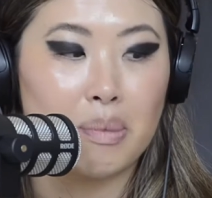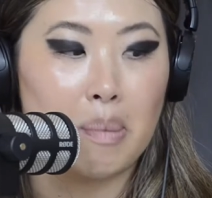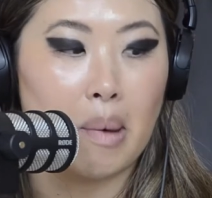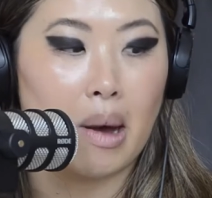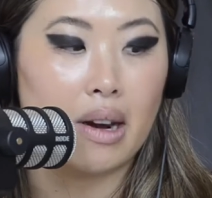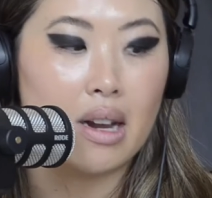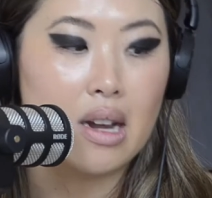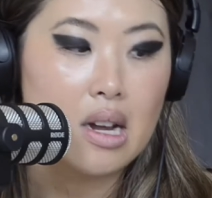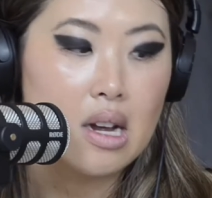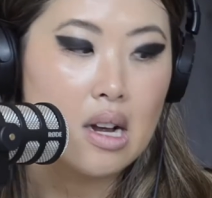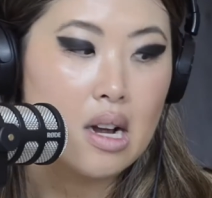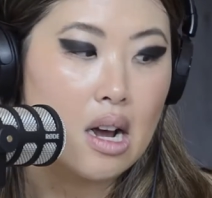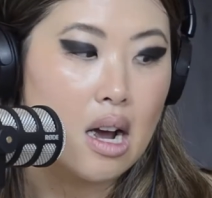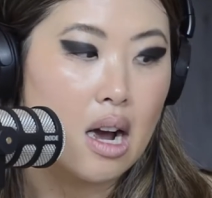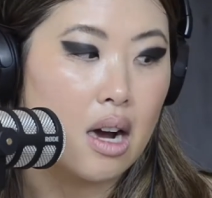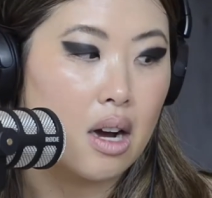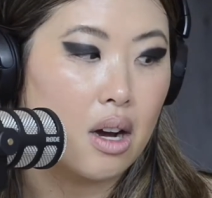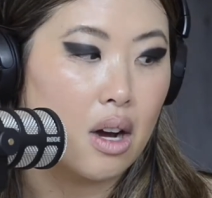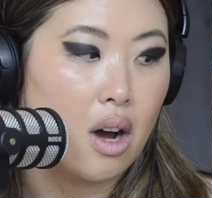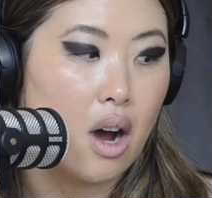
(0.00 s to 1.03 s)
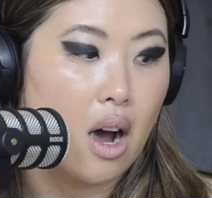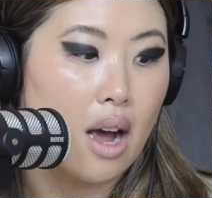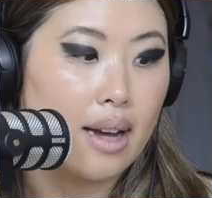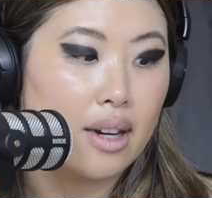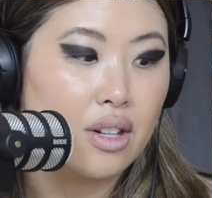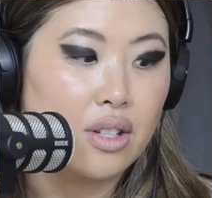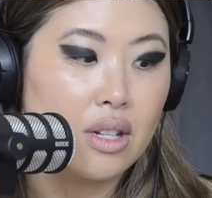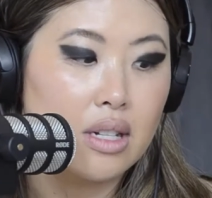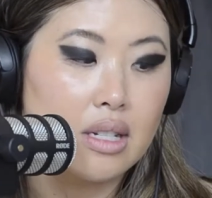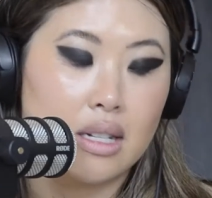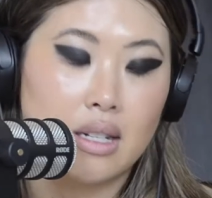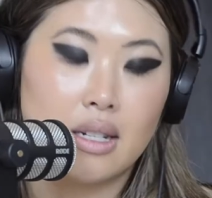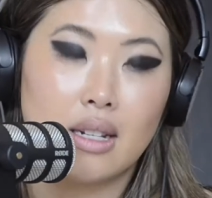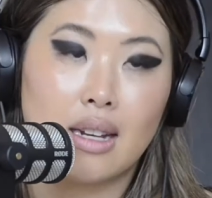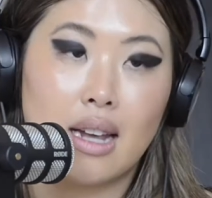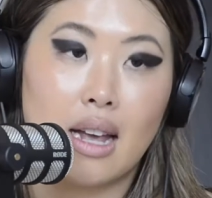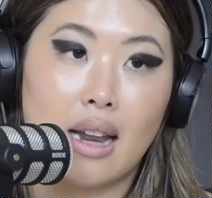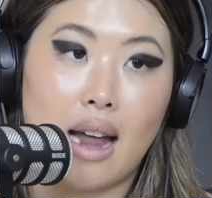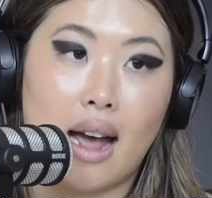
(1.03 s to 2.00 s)
But I actually didn't
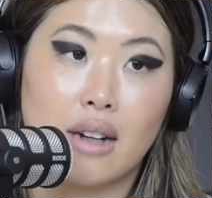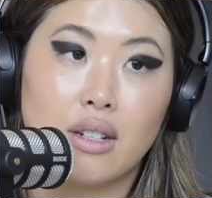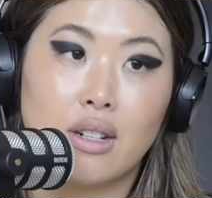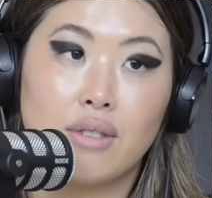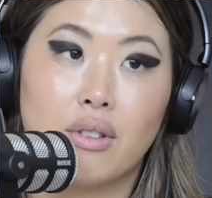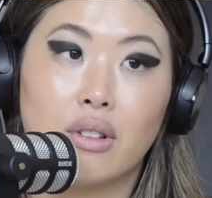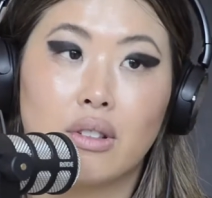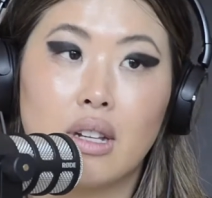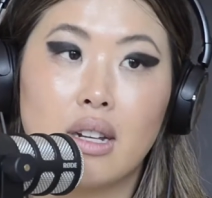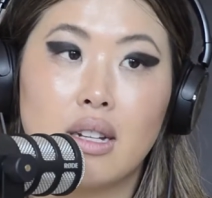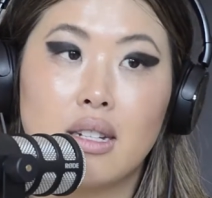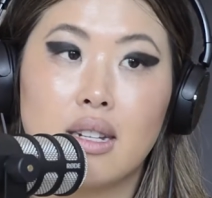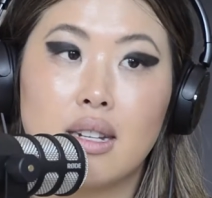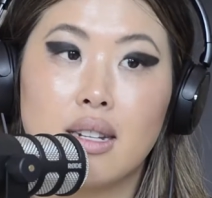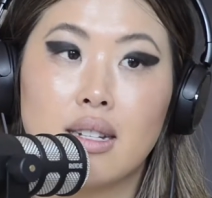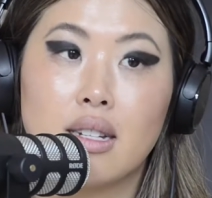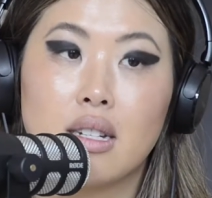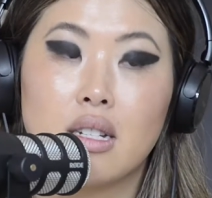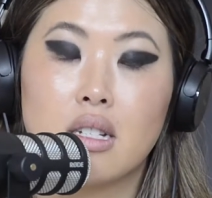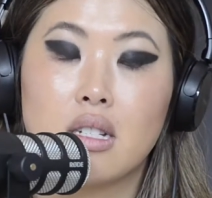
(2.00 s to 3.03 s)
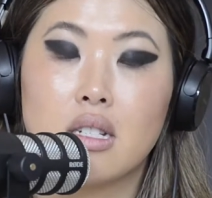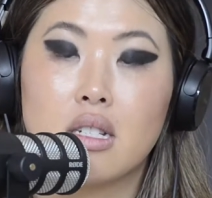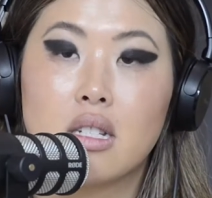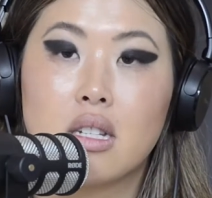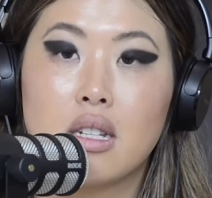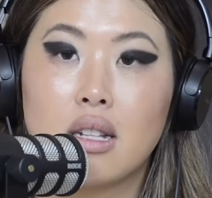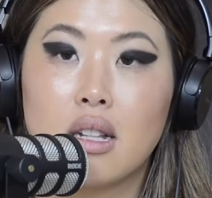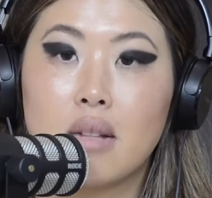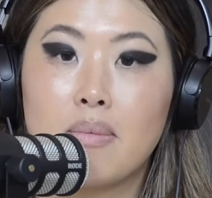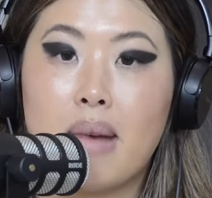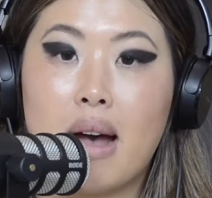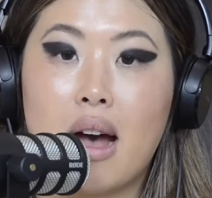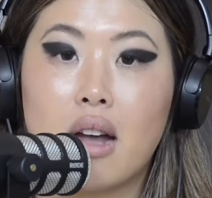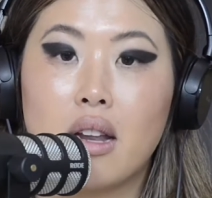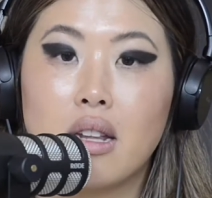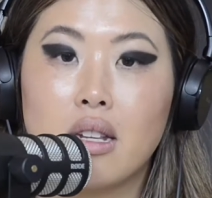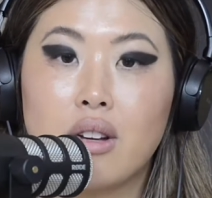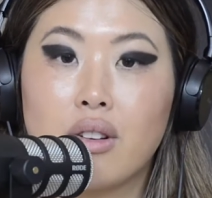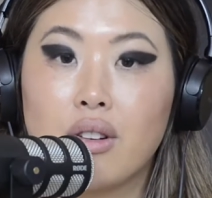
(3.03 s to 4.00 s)
get active on LinkedIn till
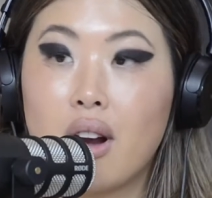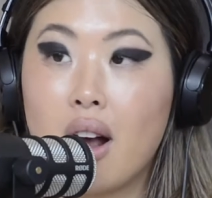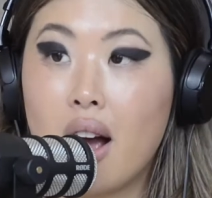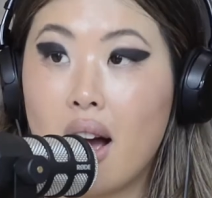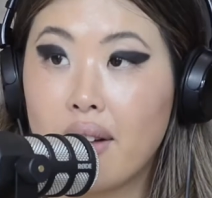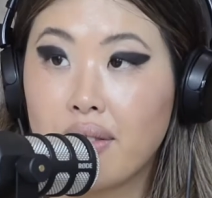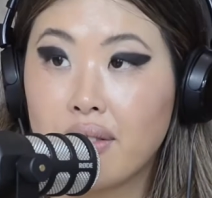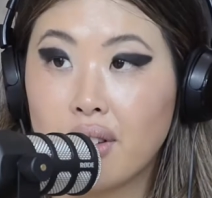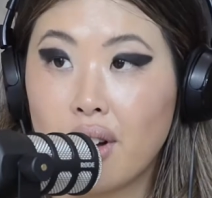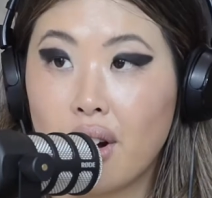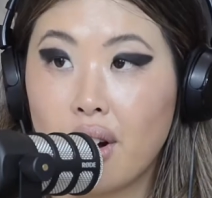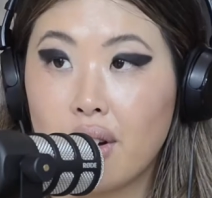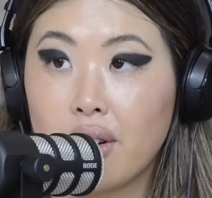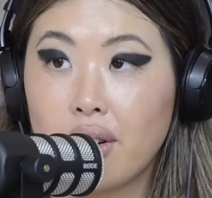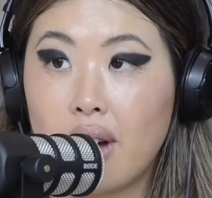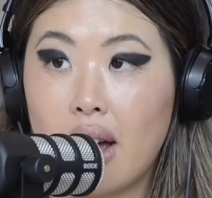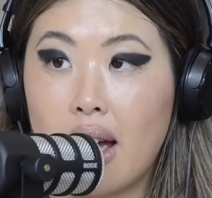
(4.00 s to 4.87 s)
about a year and a half ago.